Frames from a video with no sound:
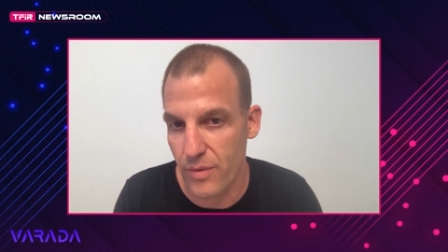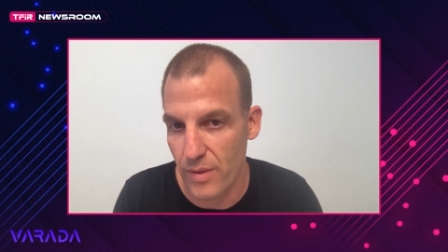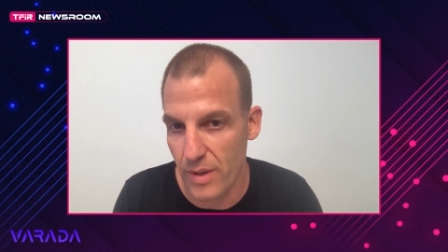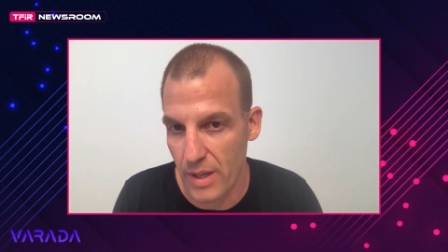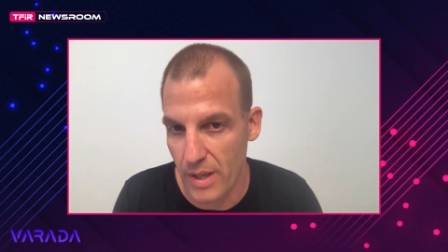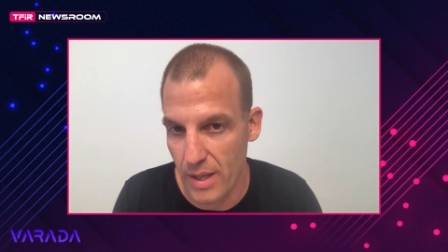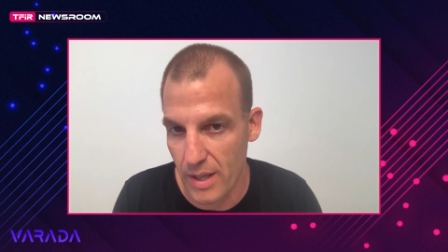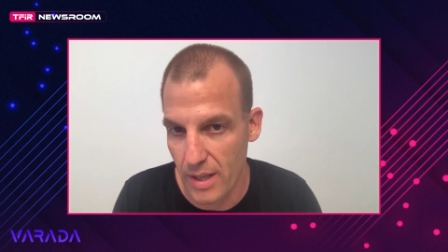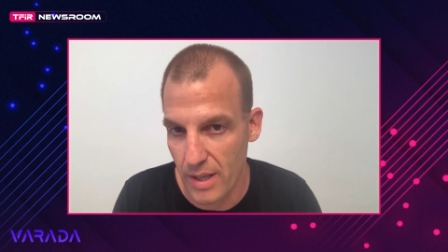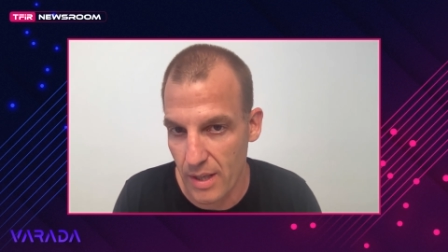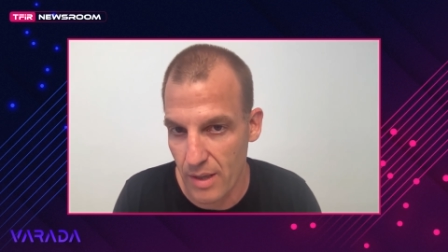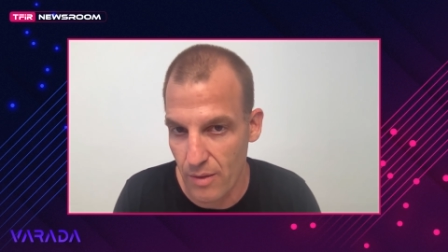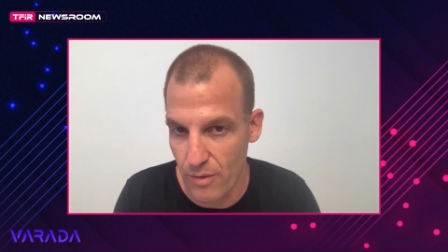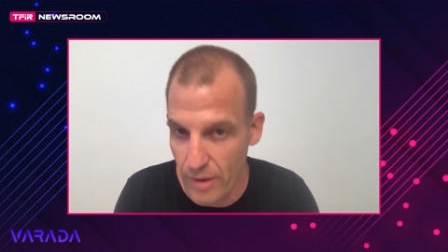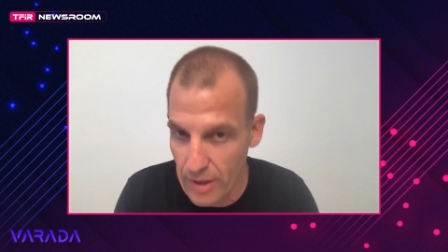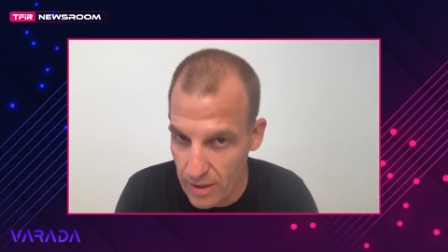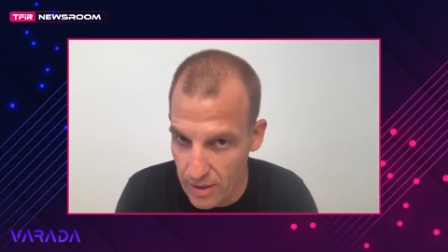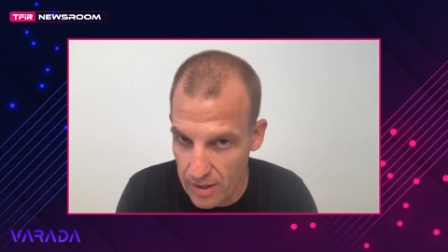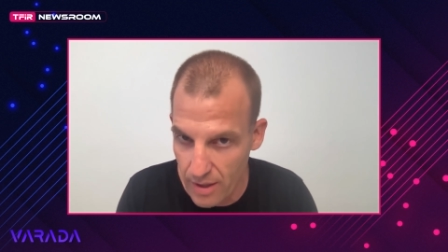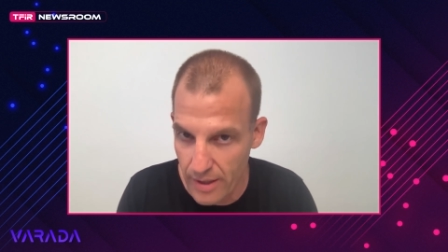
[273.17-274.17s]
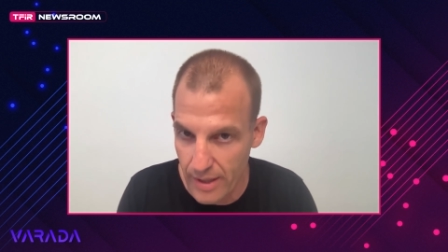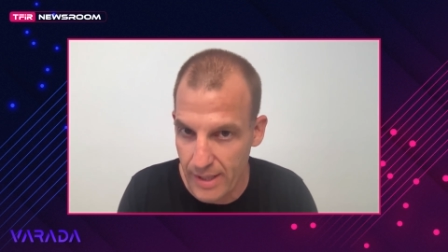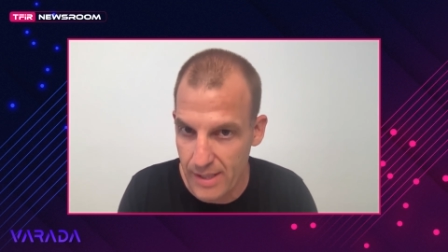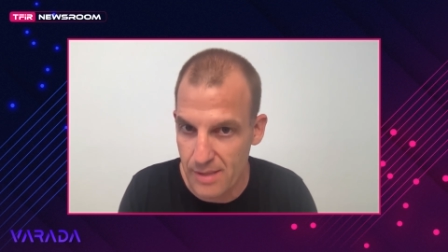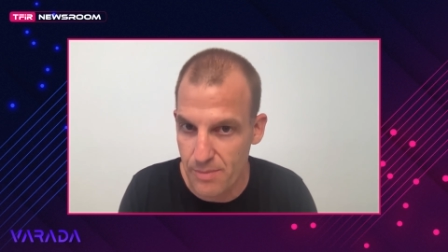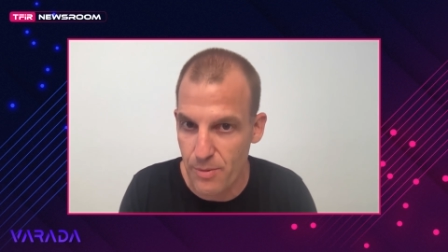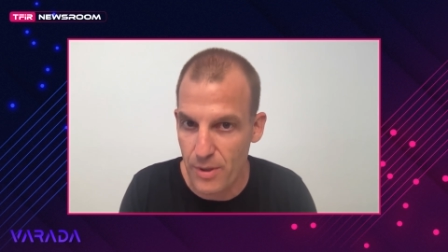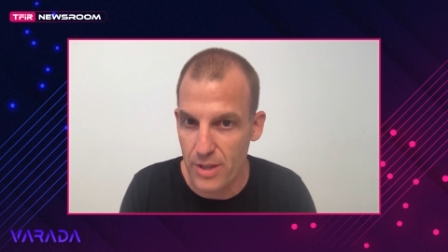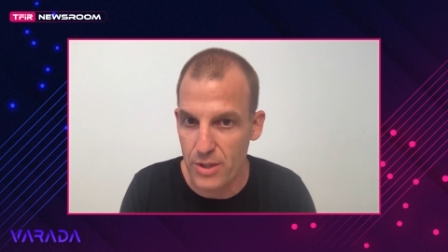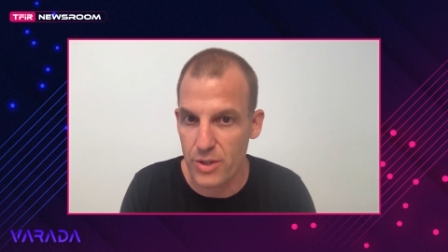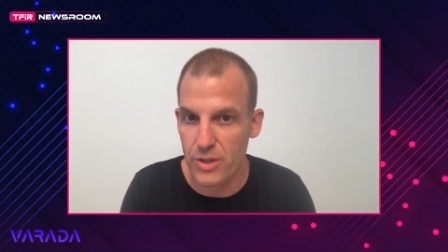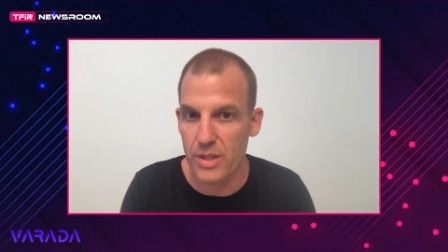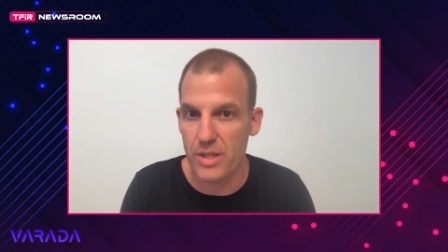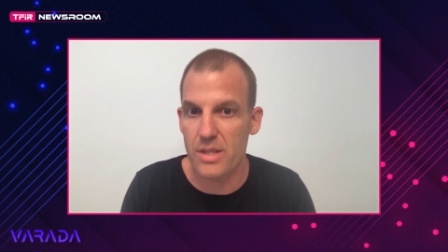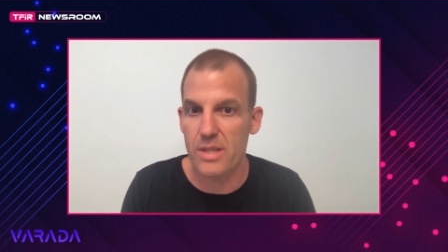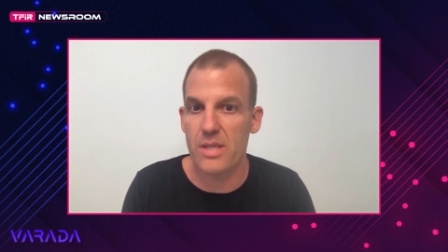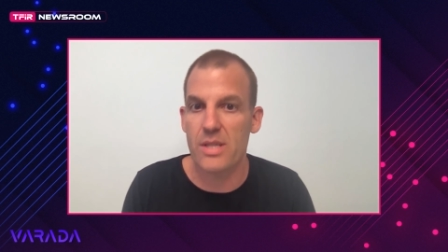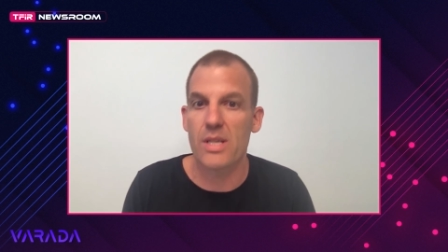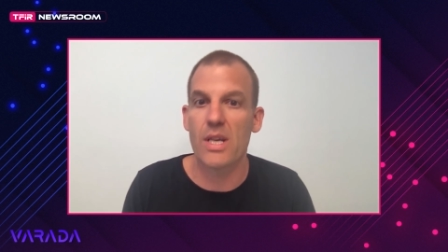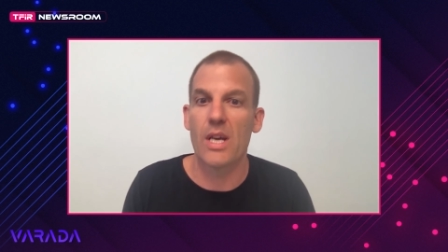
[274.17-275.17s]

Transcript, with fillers: uh, regular expressions